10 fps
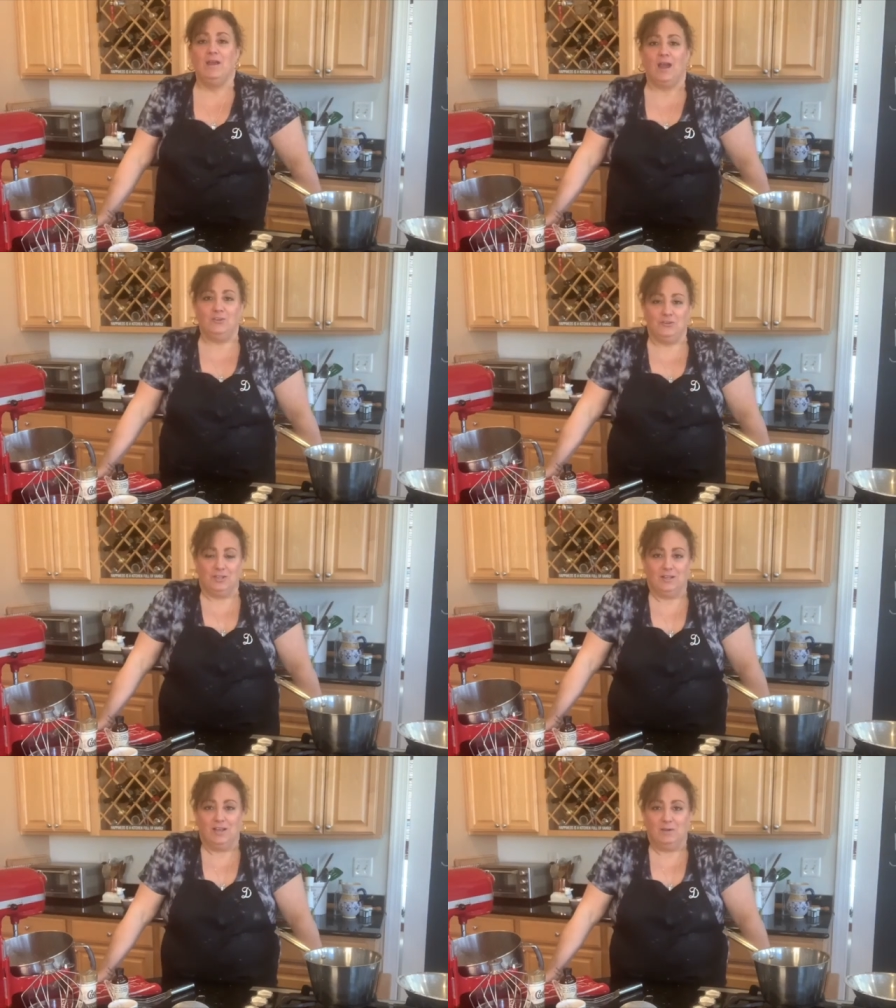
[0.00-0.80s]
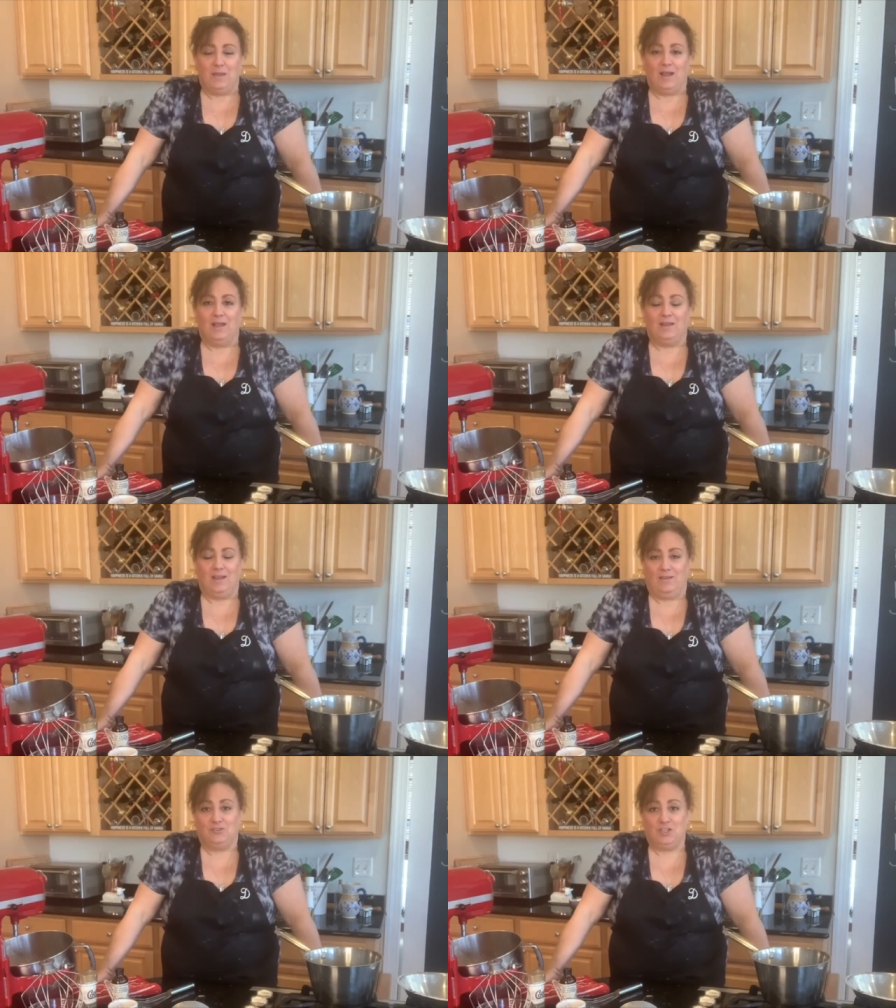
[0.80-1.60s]
and you can cut them out and
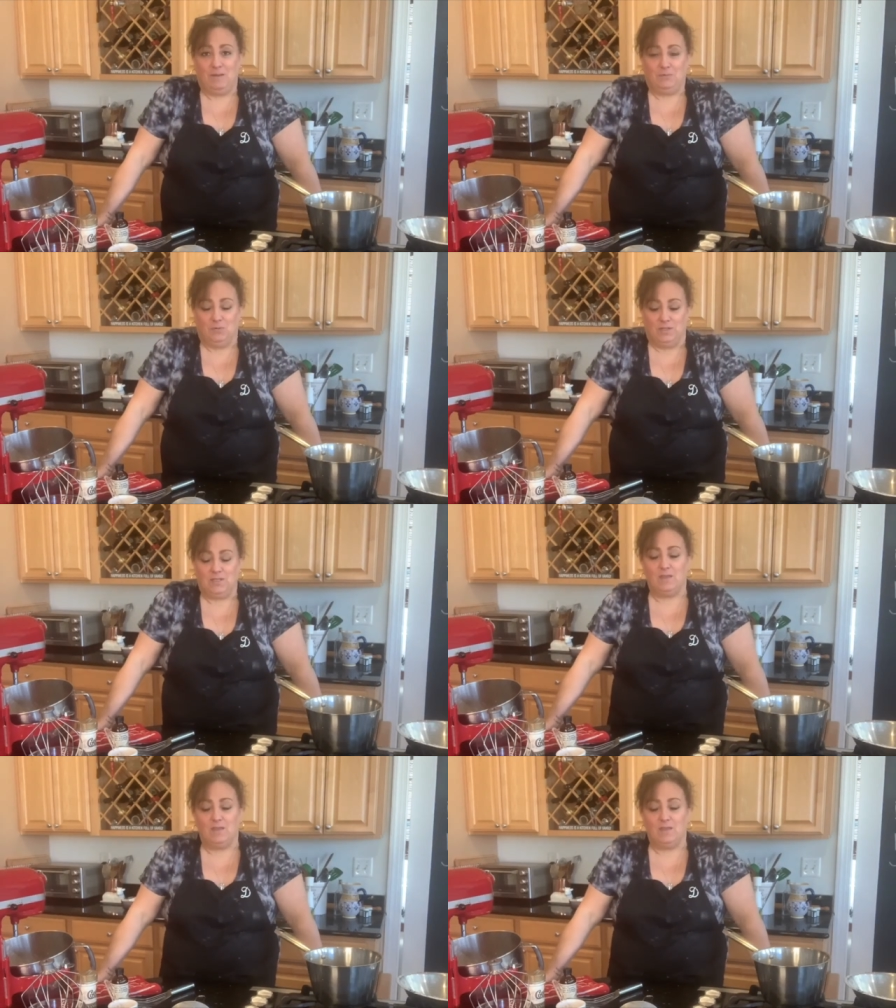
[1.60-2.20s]
have shaped ones.